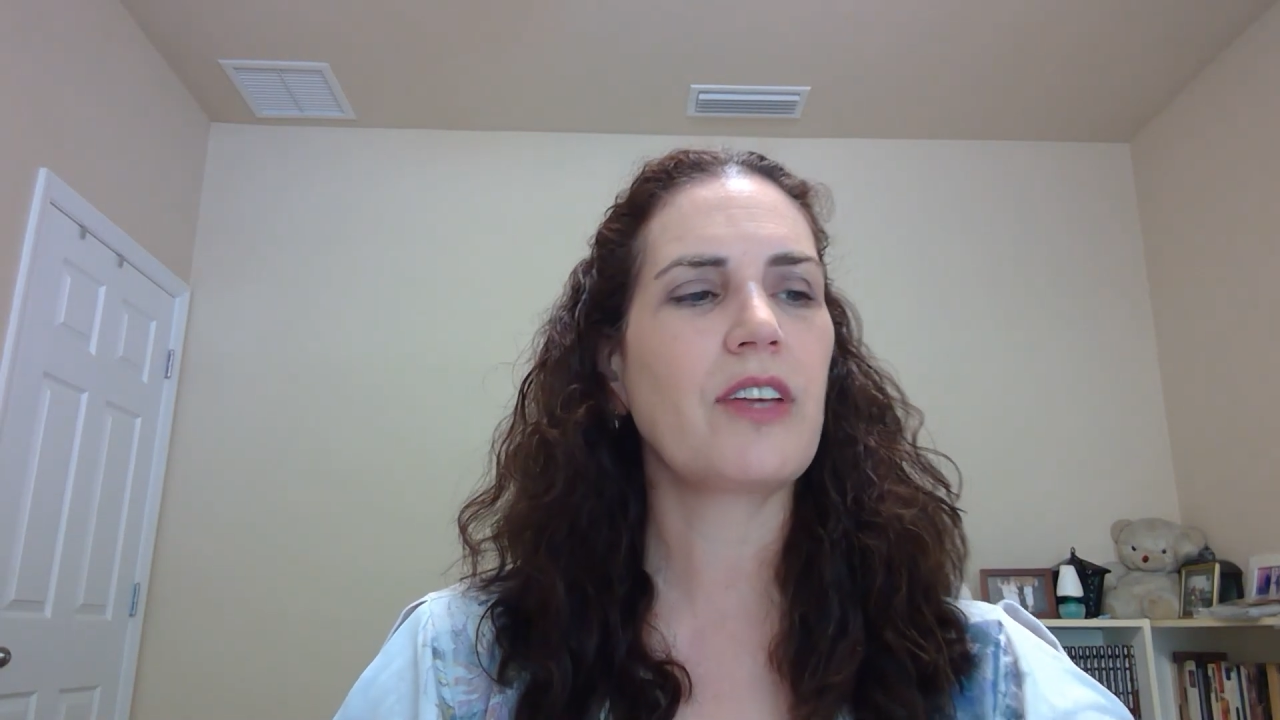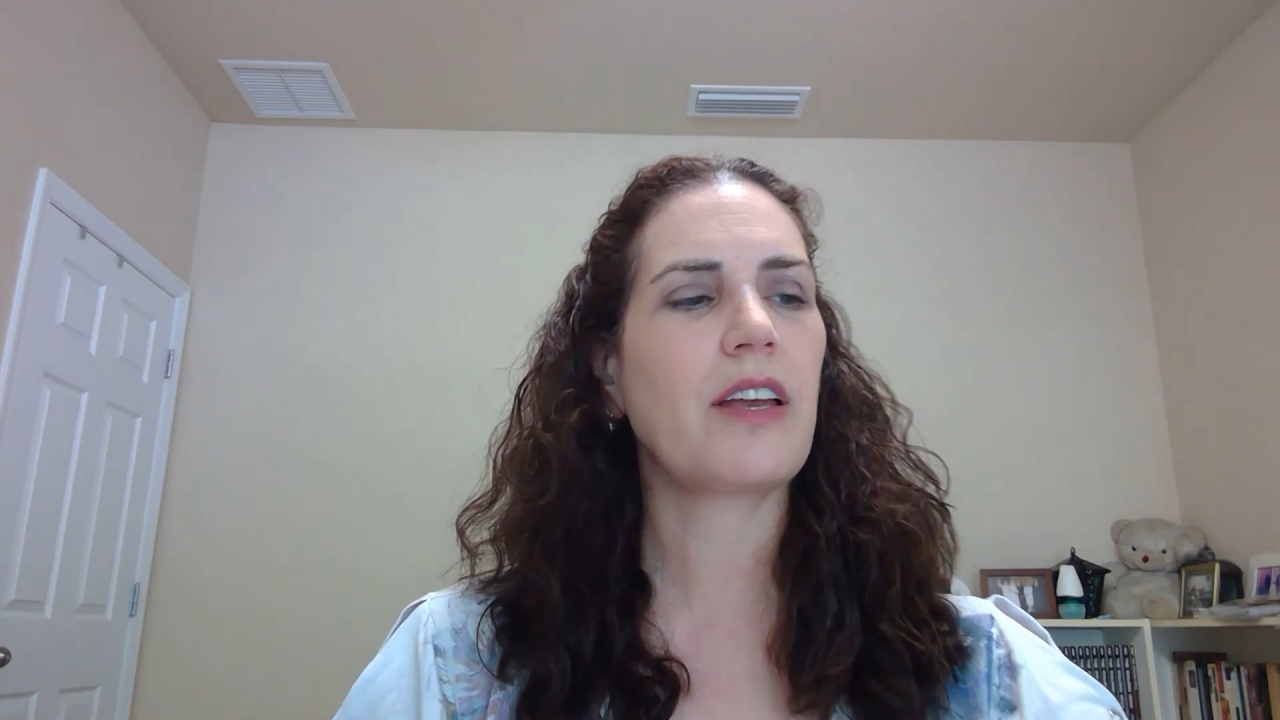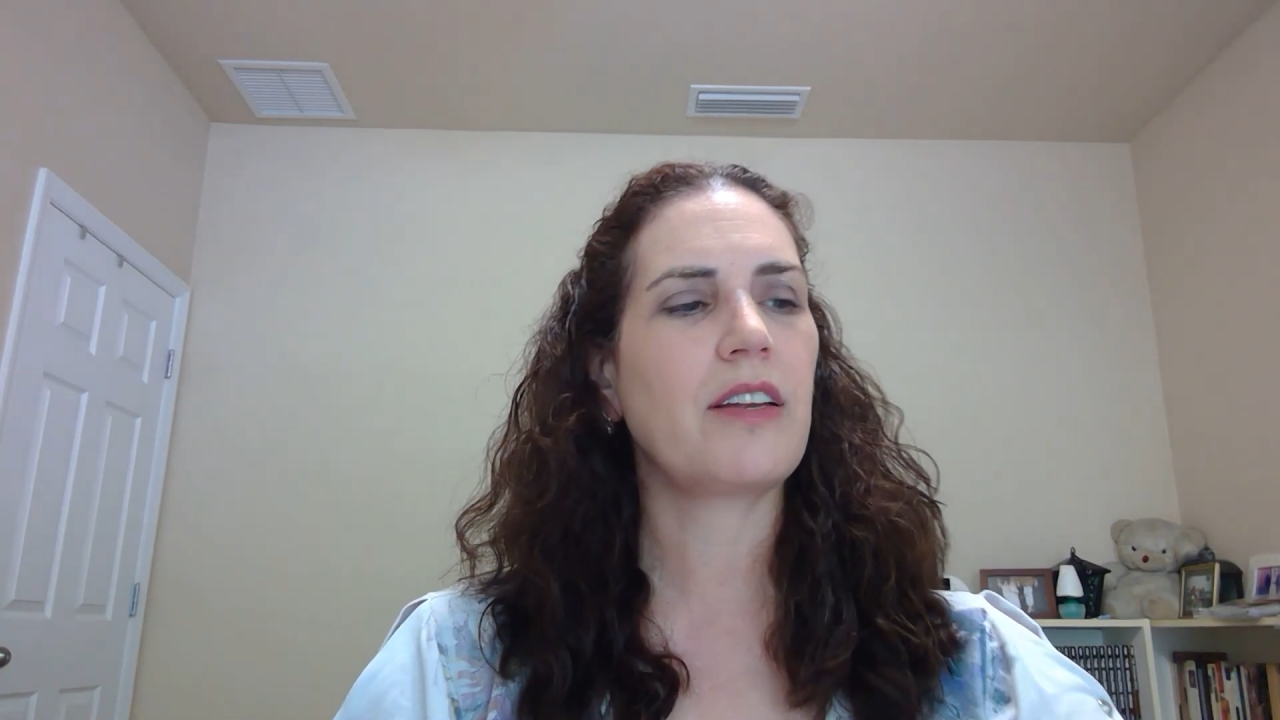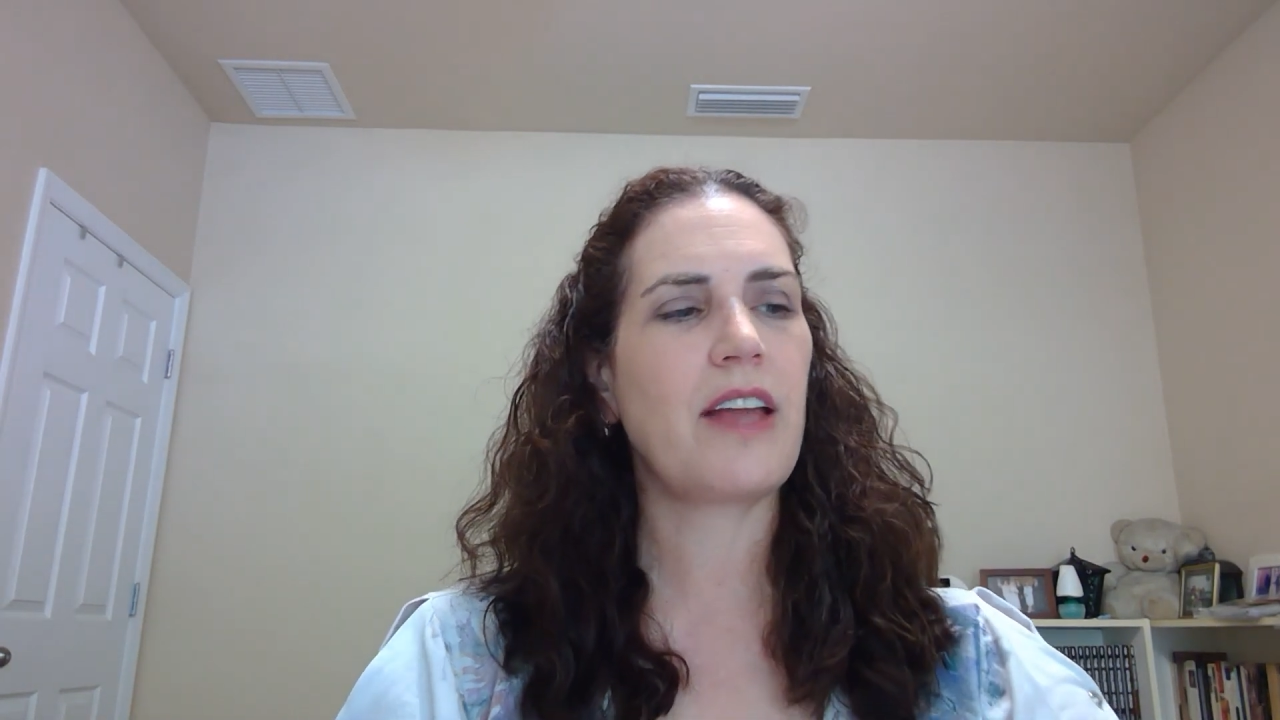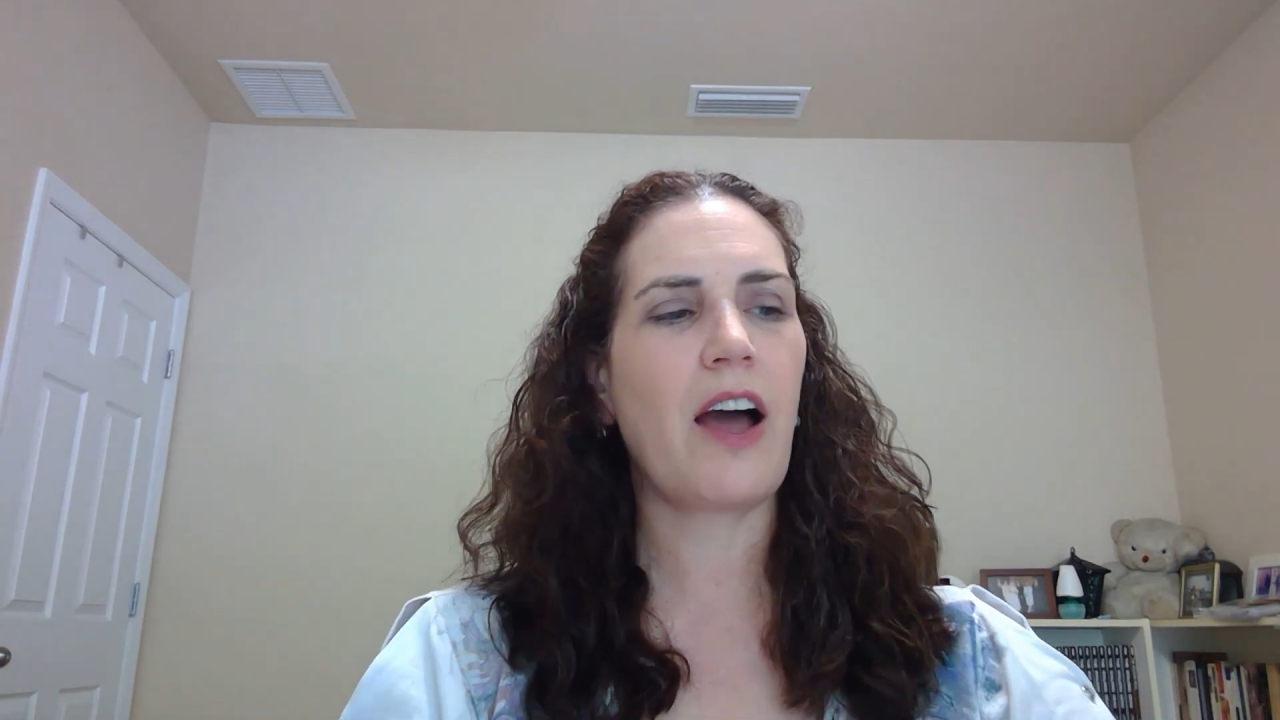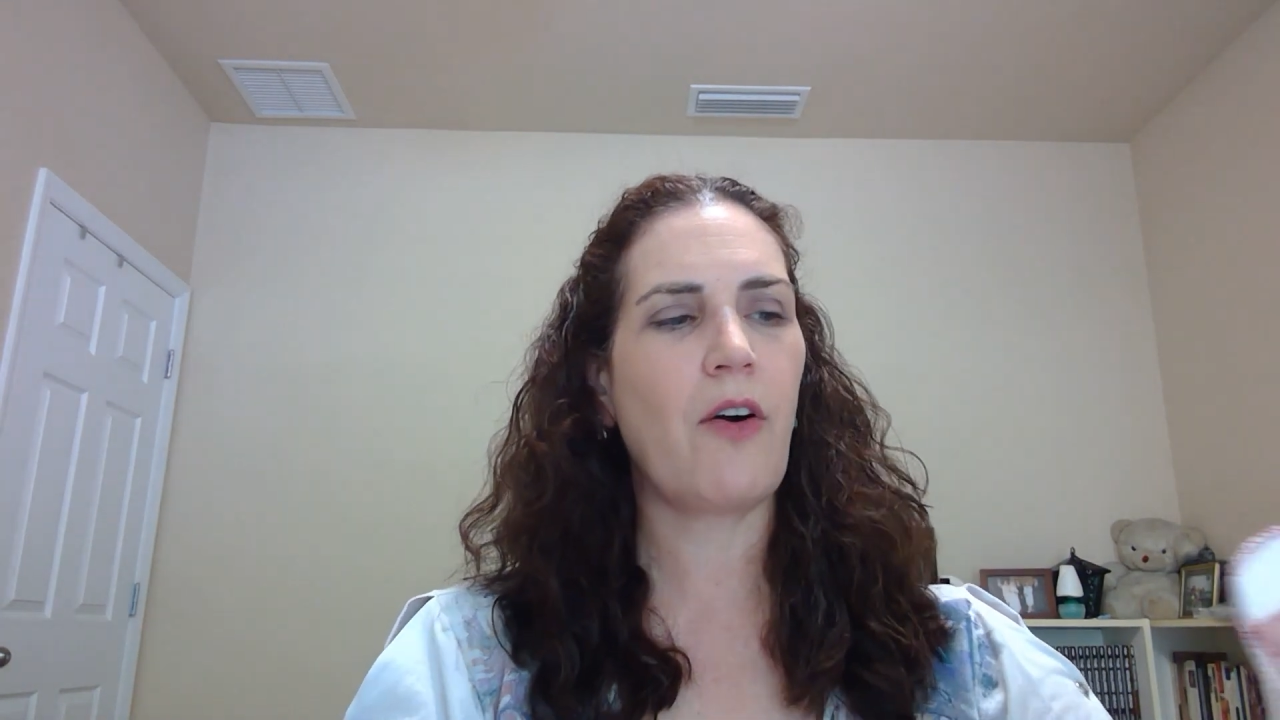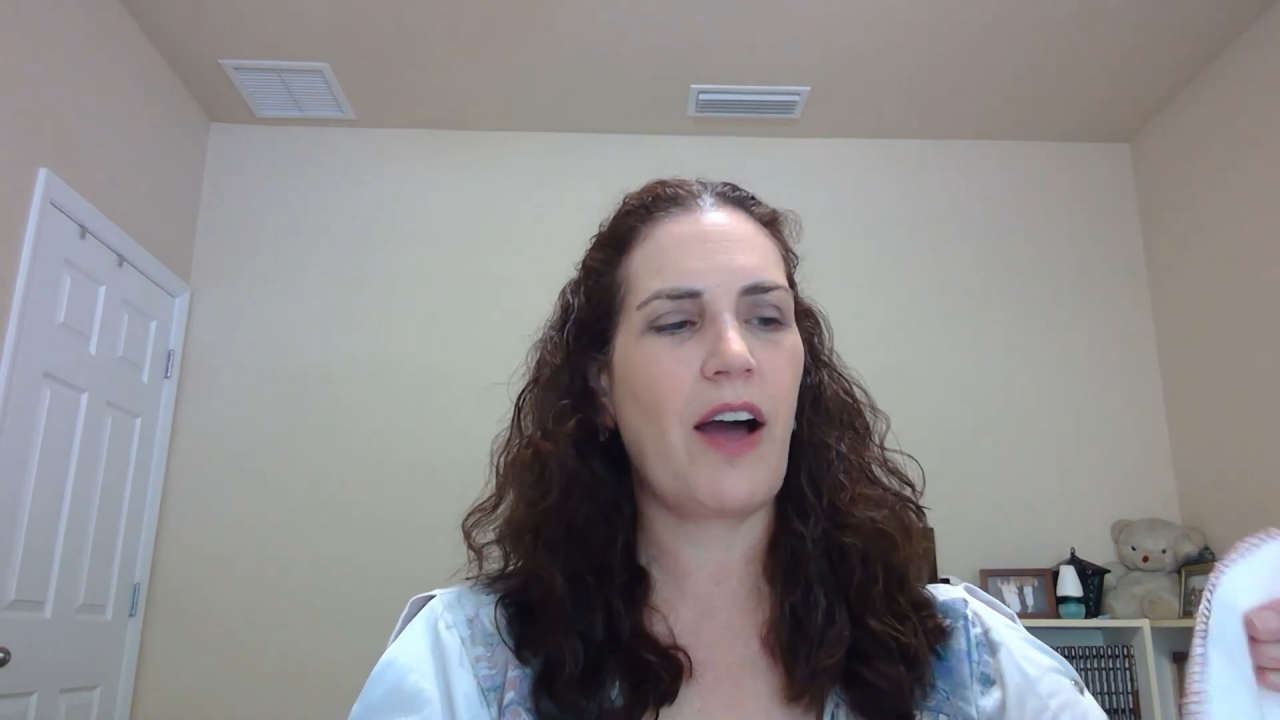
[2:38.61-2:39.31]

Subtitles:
and now